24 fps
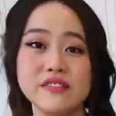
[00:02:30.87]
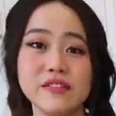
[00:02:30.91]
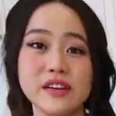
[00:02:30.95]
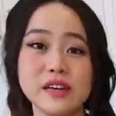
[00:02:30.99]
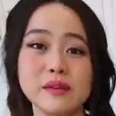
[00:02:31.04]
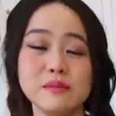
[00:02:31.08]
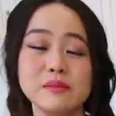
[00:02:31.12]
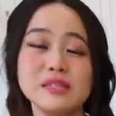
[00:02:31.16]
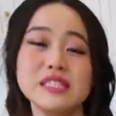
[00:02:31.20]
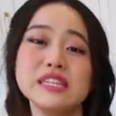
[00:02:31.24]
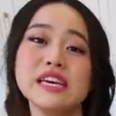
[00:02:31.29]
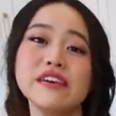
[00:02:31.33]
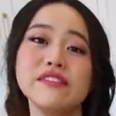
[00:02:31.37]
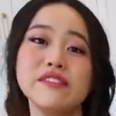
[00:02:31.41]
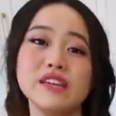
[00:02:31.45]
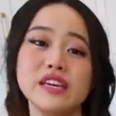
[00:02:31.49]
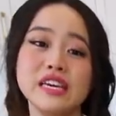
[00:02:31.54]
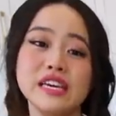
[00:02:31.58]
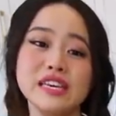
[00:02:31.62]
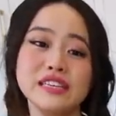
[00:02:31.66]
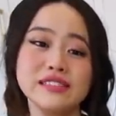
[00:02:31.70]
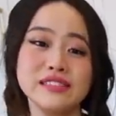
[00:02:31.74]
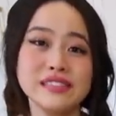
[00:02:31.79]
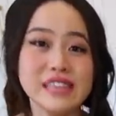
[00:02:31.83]
of him
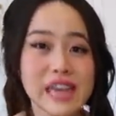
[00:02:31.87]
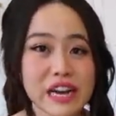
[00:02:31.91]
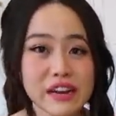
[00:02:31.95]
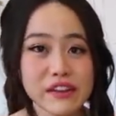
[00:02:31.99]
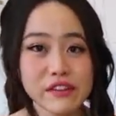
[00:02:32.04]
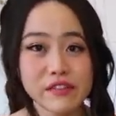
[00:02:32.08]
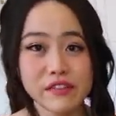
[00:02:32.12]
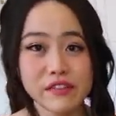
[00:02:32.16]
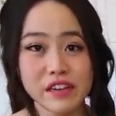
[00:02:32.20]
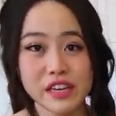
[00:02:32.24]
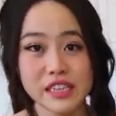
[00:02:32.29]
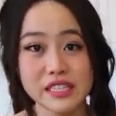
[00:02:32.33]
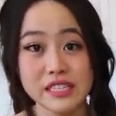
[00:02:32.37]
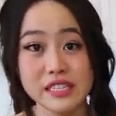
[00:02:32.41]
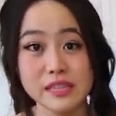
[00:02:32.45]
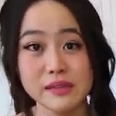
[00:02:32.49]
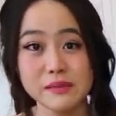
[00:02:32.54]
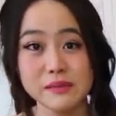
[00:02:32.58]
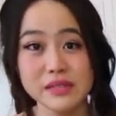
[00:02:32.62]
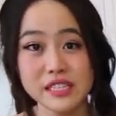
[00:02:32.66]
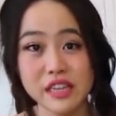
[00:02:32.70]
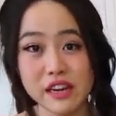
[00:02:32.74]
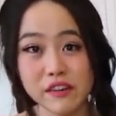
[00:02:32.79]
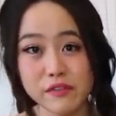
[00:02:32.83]
saving and sacrificing
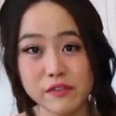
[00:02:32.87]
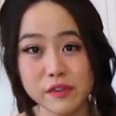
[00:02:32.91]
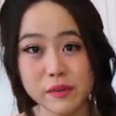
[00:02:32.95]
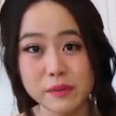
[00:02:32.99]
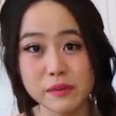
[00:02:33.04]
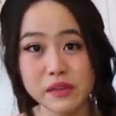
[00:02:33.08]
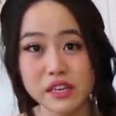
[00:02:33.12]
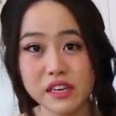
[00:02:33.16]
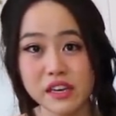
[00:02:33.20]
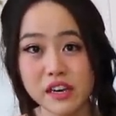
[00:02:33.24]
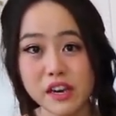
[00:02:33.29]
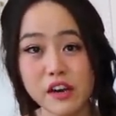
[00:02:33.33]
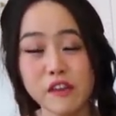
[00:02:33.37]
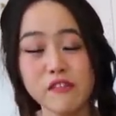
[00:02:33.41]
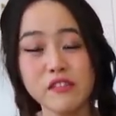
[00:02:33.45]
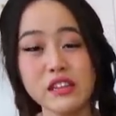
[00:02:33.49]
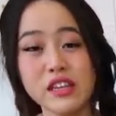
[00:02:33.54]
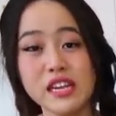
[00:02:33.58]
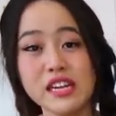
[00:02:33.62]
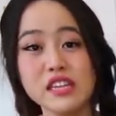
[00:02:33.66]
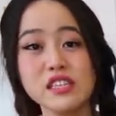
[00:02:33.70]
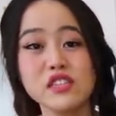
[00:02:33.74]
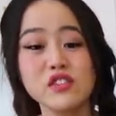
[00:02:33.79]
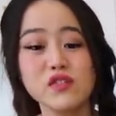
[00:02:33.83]
himself for me for
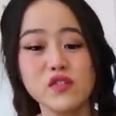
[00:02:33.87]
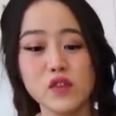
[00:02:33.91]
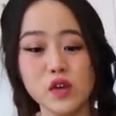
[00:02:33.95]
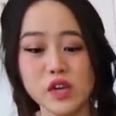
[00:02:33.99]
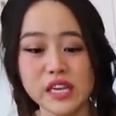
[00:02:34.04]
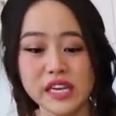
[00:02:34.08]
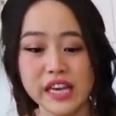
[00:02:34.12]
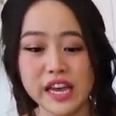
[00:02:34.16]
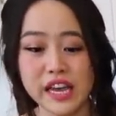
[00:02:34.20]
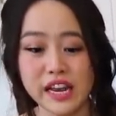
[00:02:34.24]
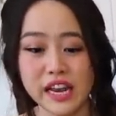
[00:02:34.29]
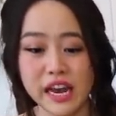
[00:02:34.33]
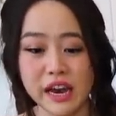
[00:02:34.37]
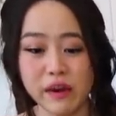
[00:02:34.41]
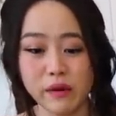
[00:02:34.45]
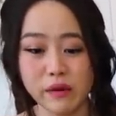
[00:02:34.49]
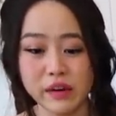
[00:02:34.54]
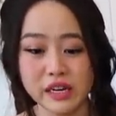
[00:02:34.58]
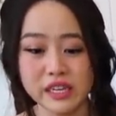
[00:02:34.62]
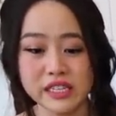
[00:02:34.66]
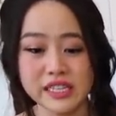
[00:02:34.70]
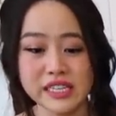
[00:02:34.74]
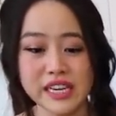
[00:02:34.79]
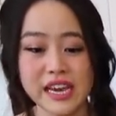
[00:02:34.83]
the next 48
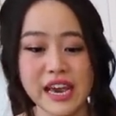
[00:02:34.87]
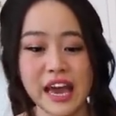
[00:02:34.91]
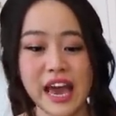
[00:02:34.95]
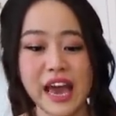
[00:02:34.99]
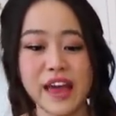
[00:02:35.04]
hours.